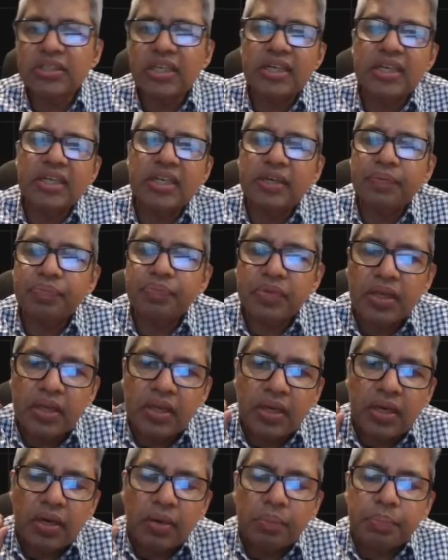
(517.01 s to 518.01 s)
and a
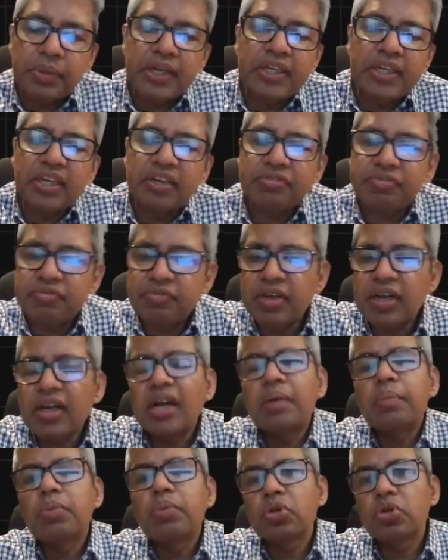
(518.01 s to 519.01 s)
PDF will
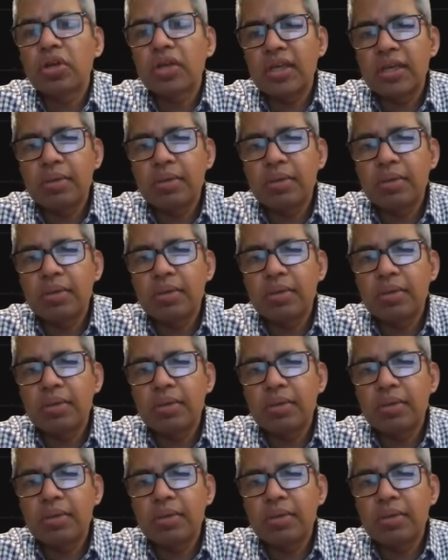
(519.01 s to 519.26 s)
come to your